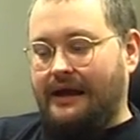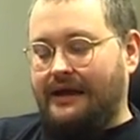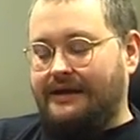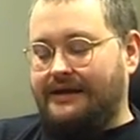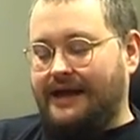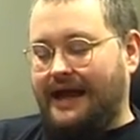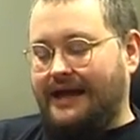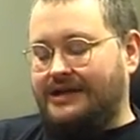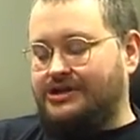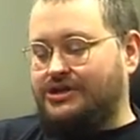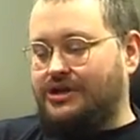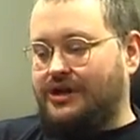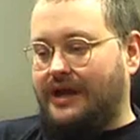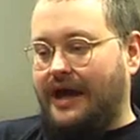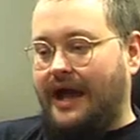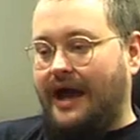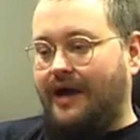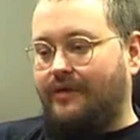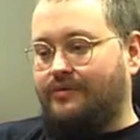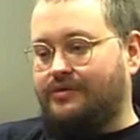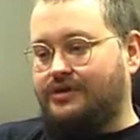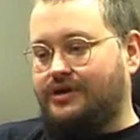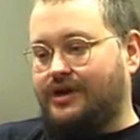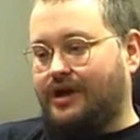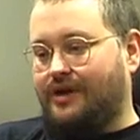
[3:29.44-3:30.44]
The actual
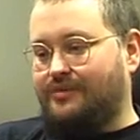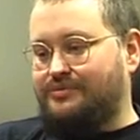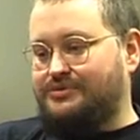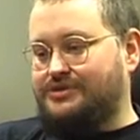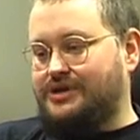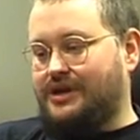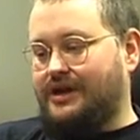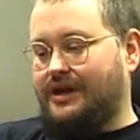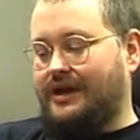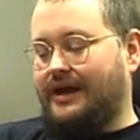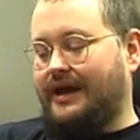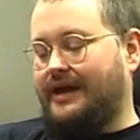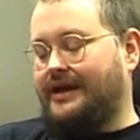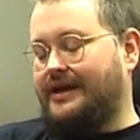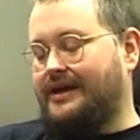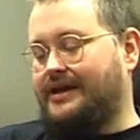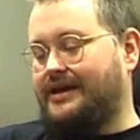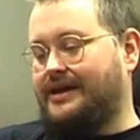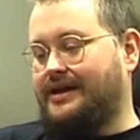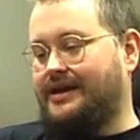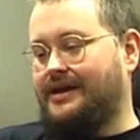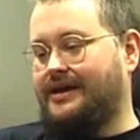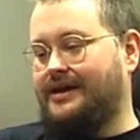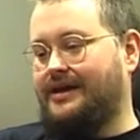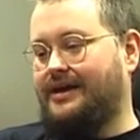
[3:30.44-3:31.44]
outcomes are
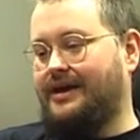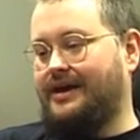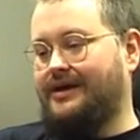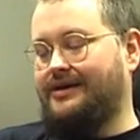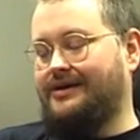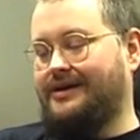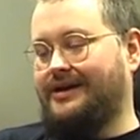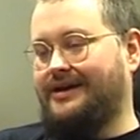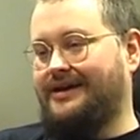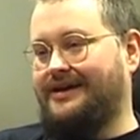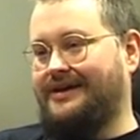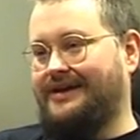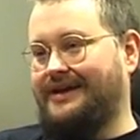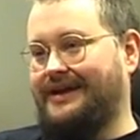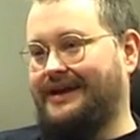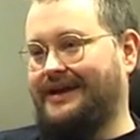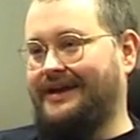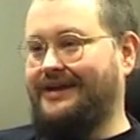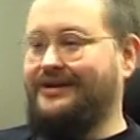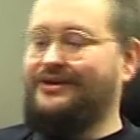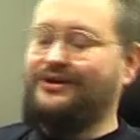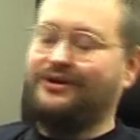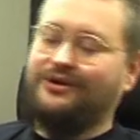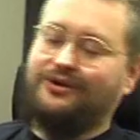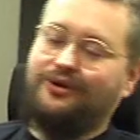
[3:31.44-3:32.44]

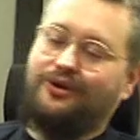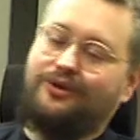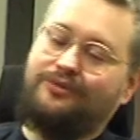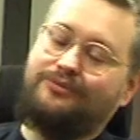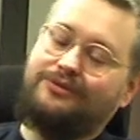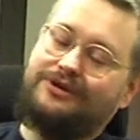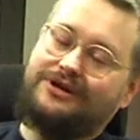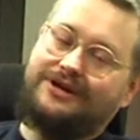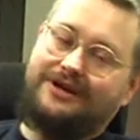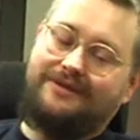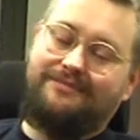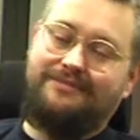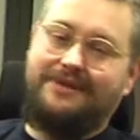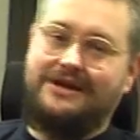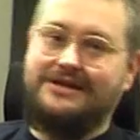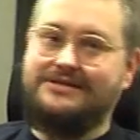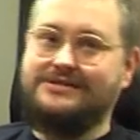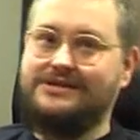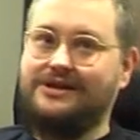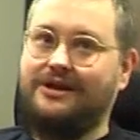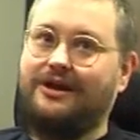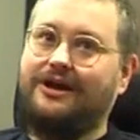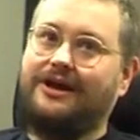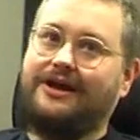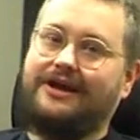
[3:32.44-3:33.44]
in the normal campaigns
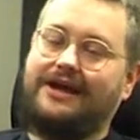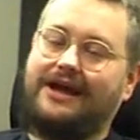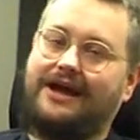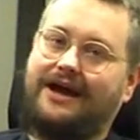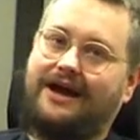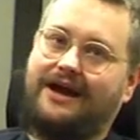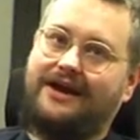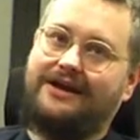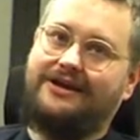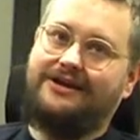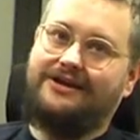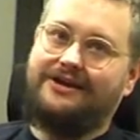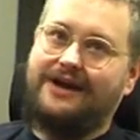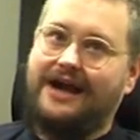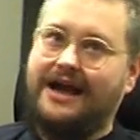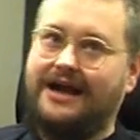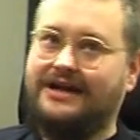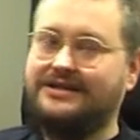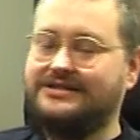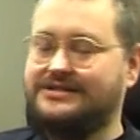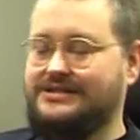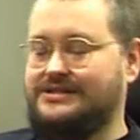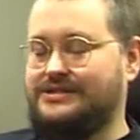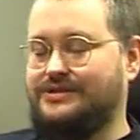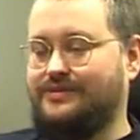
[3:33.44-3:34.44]
are either the
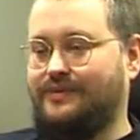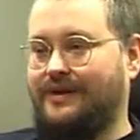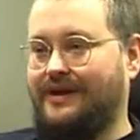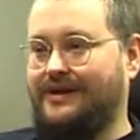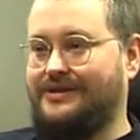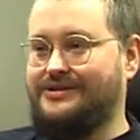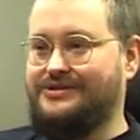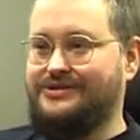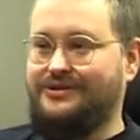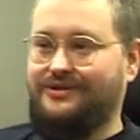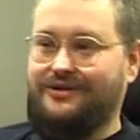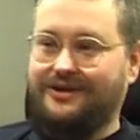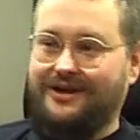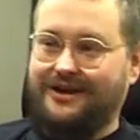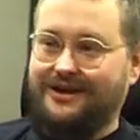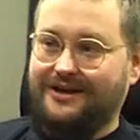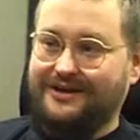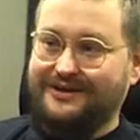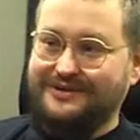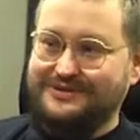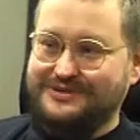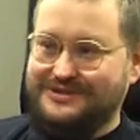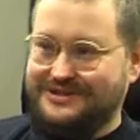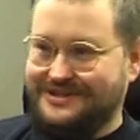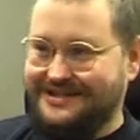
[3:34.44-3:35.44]
Axis wins or they
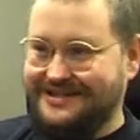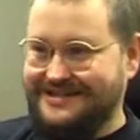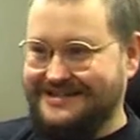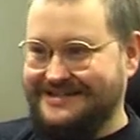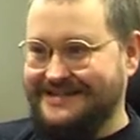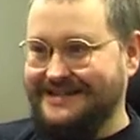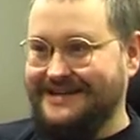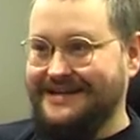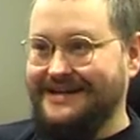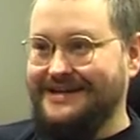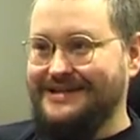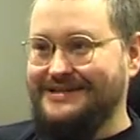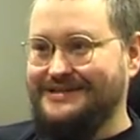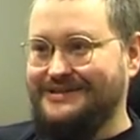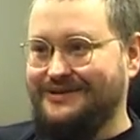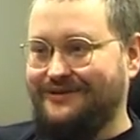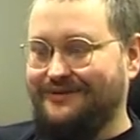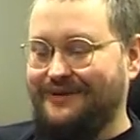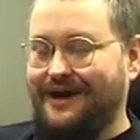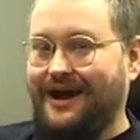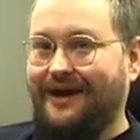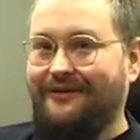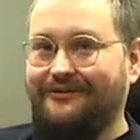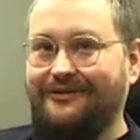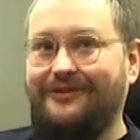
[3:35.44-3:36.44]
loses. So
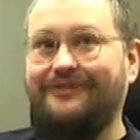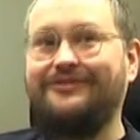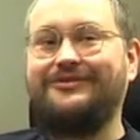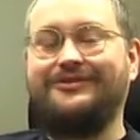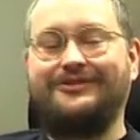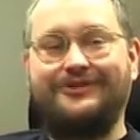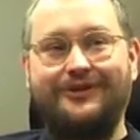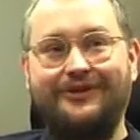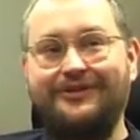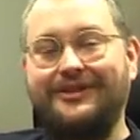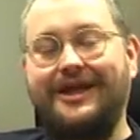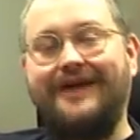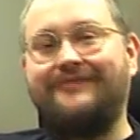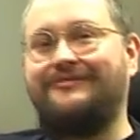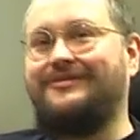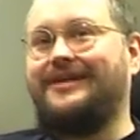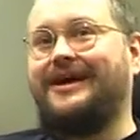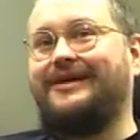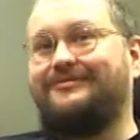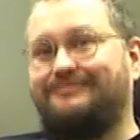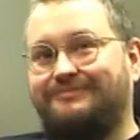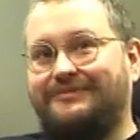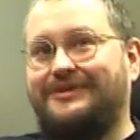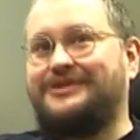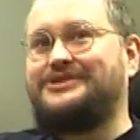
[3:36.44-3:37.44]
we don't have
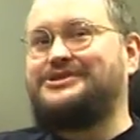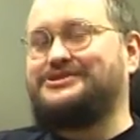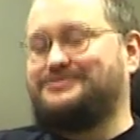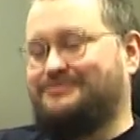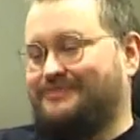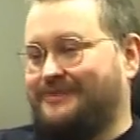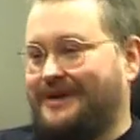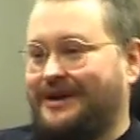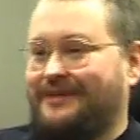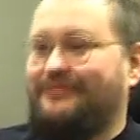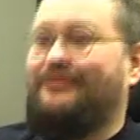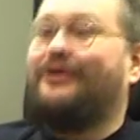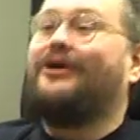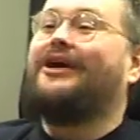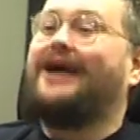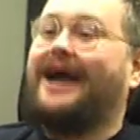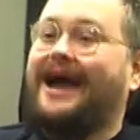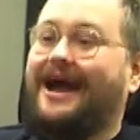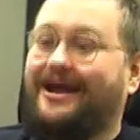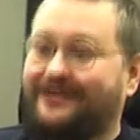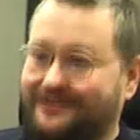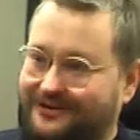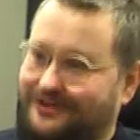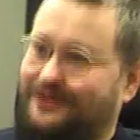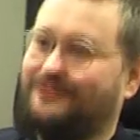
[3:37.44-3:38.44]
that many more
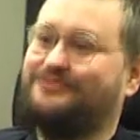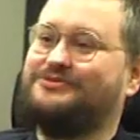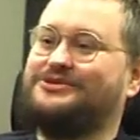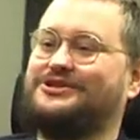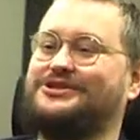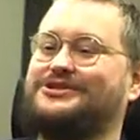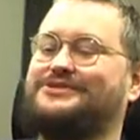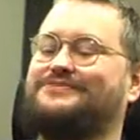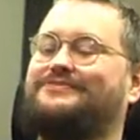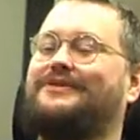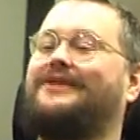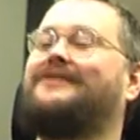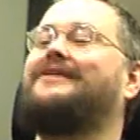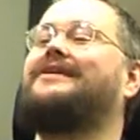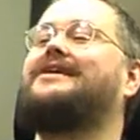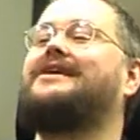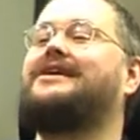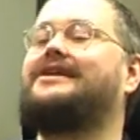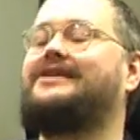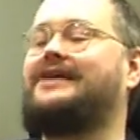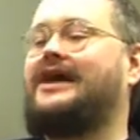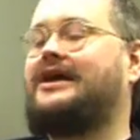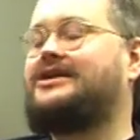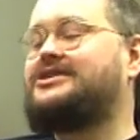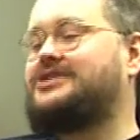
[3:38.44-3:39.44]
end options, but
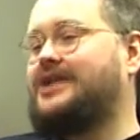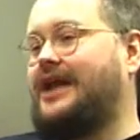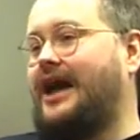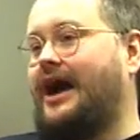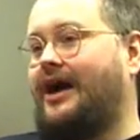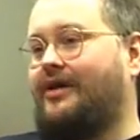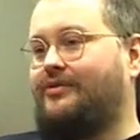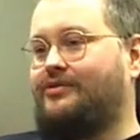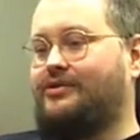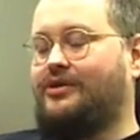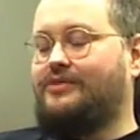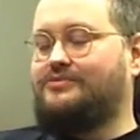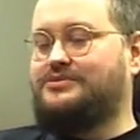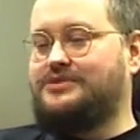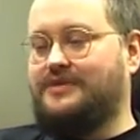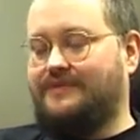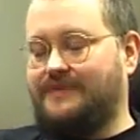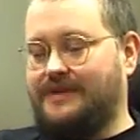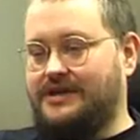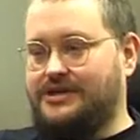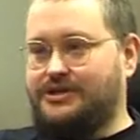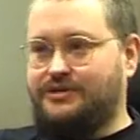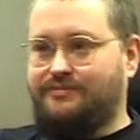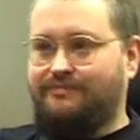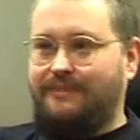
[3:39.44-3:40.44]
the actual outcomes of
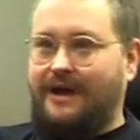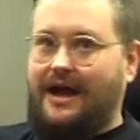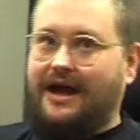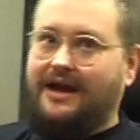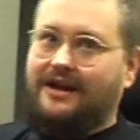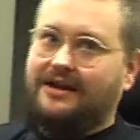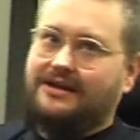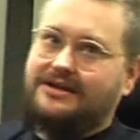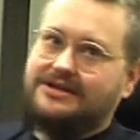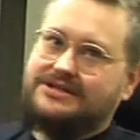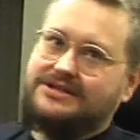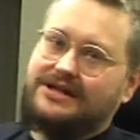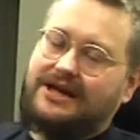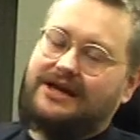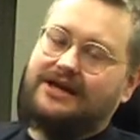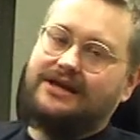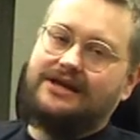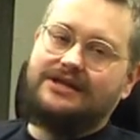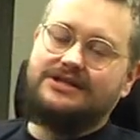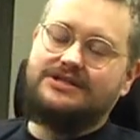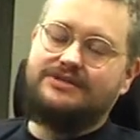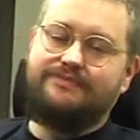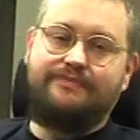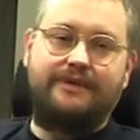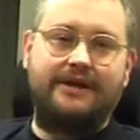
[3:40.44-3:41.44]
each battle is
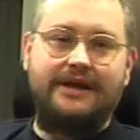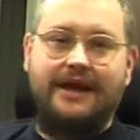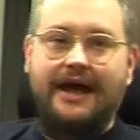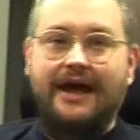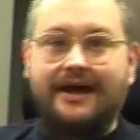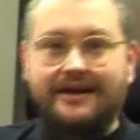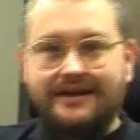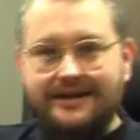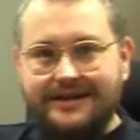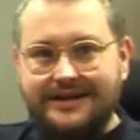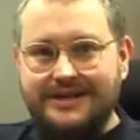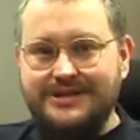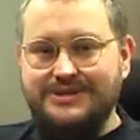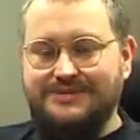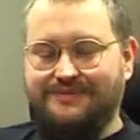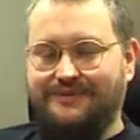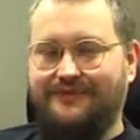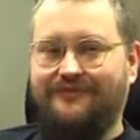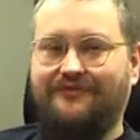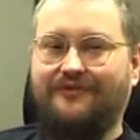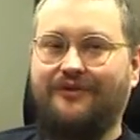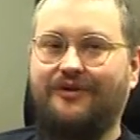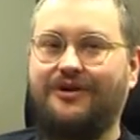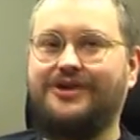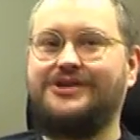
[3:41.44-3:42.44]
it's been endless
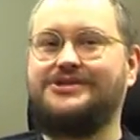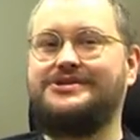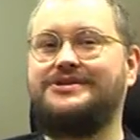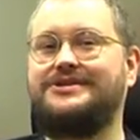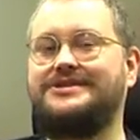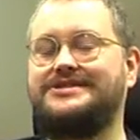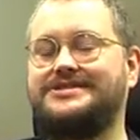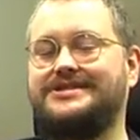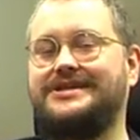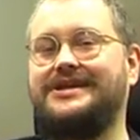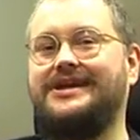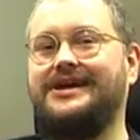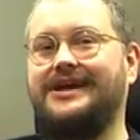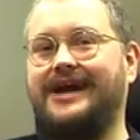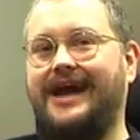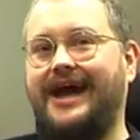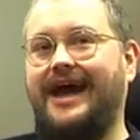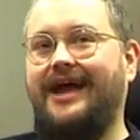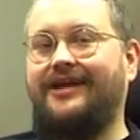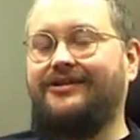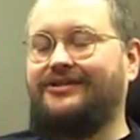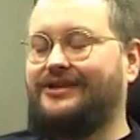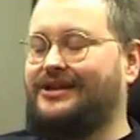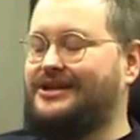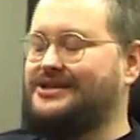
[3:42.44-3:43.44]
before, so it's
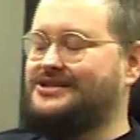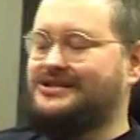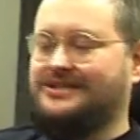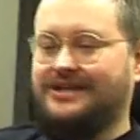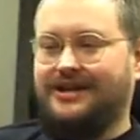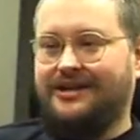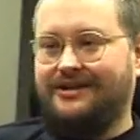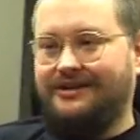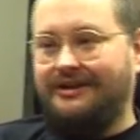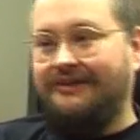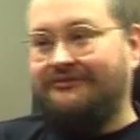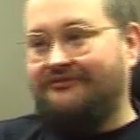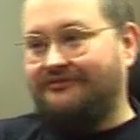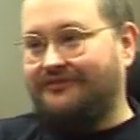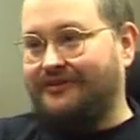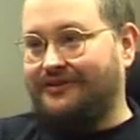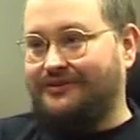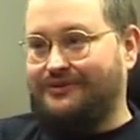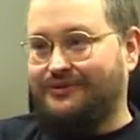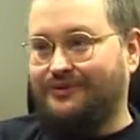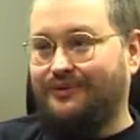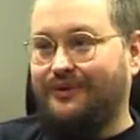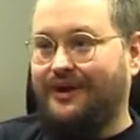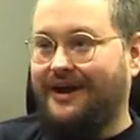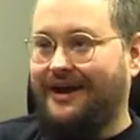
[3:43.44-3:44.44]
endless in a
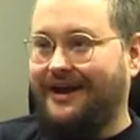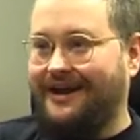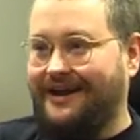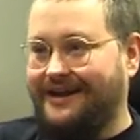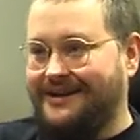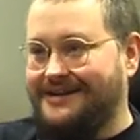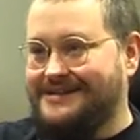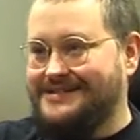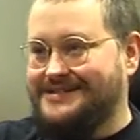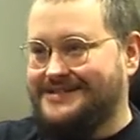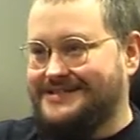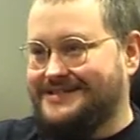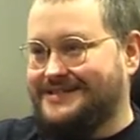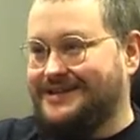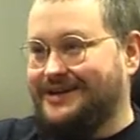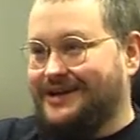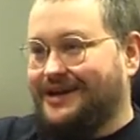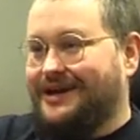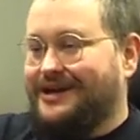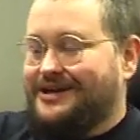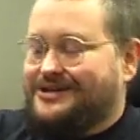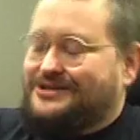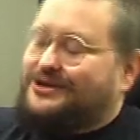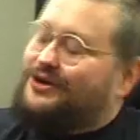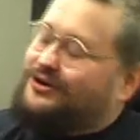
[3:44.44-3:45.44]
different way. It's
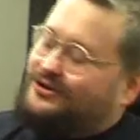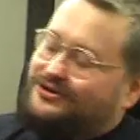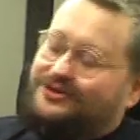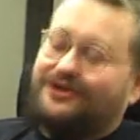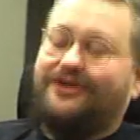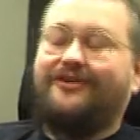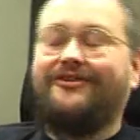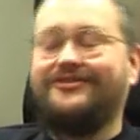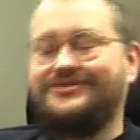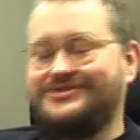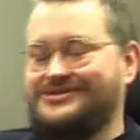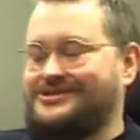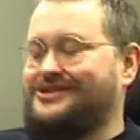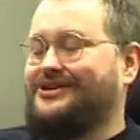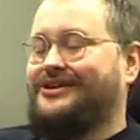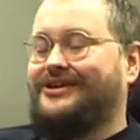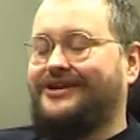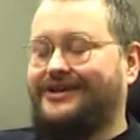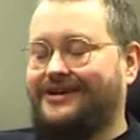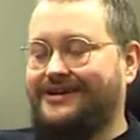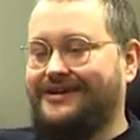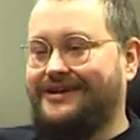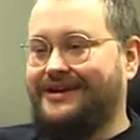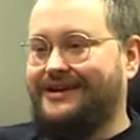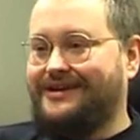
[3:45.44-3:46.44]
hard to answer
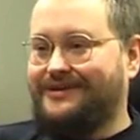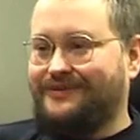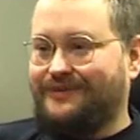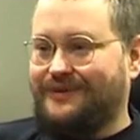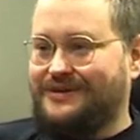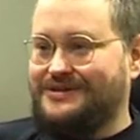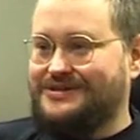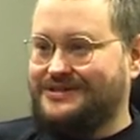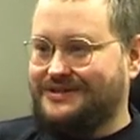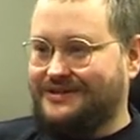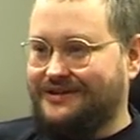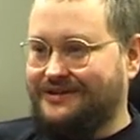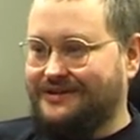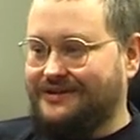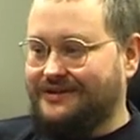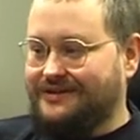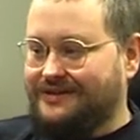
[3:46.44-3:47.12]
that question.